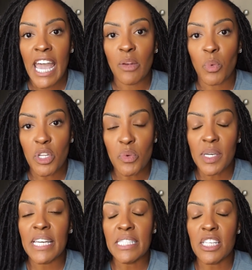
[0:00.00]
And when you
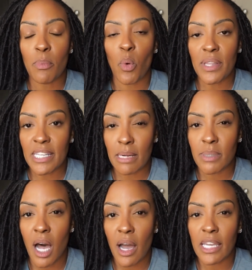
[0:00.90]
get to the point that I'm
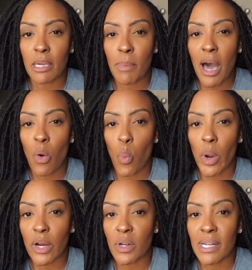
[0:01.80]
talking about
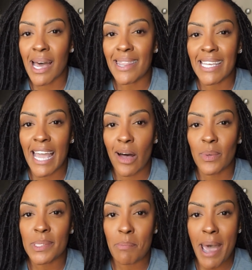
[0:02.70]
where nothing
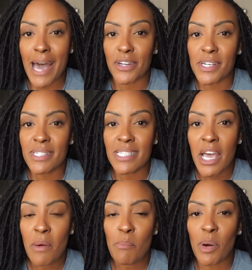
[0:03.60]
else matters
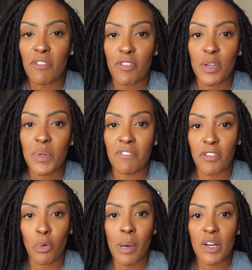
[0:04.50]
but for you to
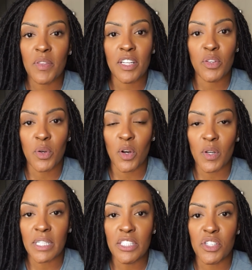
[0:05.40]
feel better than you
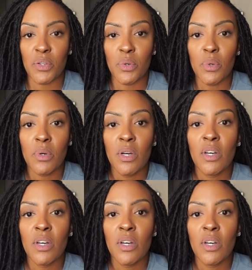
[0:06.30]
currently do,